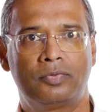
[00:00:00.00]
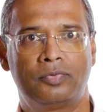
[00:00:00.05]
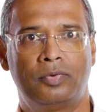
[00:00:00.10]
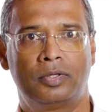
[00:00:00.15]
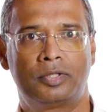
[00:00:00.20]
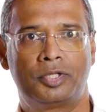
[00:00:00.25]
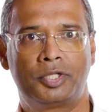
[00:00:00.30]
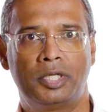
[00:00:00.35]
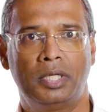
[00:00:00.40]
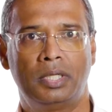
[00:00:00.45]

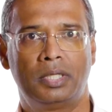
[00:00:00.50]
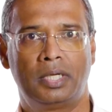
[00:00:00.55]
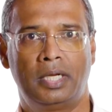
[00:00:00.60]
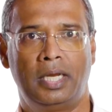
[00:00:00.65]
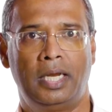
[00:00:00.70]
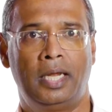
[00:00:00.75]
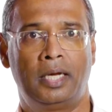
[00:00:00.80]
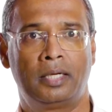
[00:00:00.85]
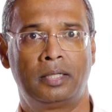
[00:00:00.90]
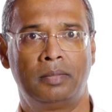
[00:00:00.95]
for children
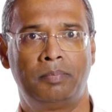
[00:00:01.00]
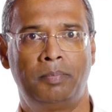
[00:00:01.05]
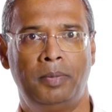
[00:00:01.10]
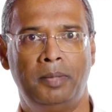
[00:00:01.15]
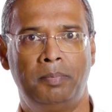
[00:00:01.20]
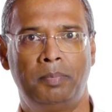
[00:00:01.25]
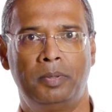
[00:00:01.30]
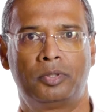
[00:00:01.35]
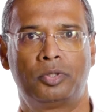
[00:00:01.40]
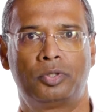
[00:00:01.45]
and young
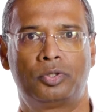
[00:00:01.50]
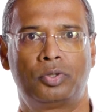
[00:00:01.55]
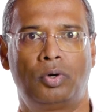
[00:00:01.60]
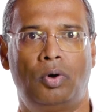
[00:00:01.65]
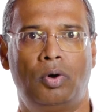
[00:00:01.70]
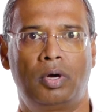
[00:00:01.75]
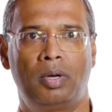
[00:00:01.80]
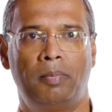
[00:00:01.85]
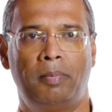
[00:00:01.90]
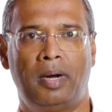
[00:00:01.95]
people to
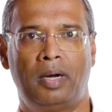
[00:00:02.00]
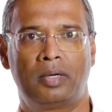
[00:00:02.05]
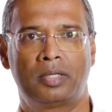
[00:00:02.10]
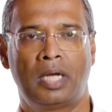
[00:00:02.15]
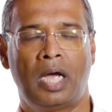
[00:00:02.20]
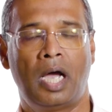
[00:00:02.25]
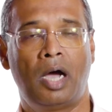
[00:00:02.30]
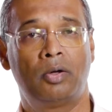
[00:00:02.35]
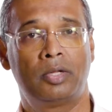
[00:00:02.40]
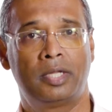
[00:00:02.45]
talk about
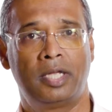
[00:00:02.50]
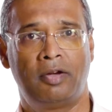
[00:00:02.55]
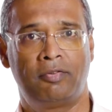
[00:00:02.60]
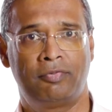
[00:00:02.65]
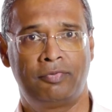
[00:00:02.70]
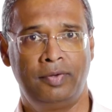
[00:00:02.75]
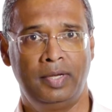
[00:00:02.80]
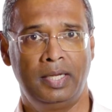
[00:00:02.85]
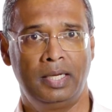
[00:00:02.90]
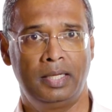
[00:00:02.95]
how they are
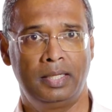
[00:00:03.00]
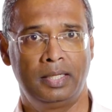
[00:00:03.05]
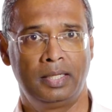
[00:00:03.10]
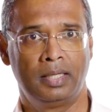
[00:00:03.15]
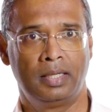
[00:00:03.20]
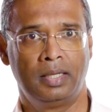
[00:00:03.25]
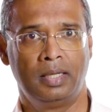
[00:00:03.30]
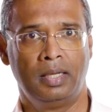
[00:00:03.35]
feeling,